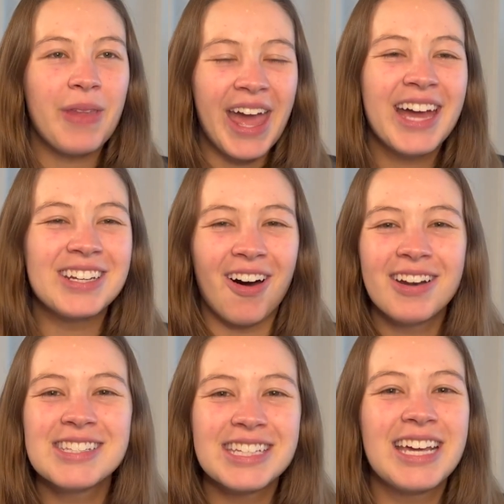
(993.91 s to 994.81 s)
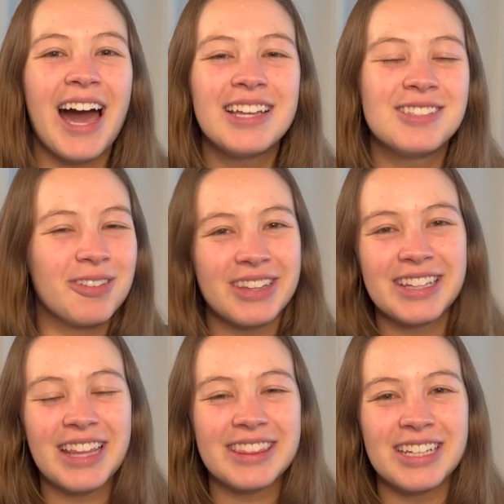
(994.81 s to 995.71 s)
And honestly, I don't
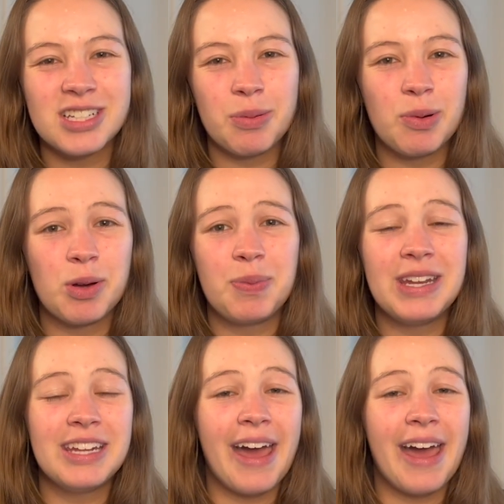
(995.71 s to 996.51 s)
think that they should be repeating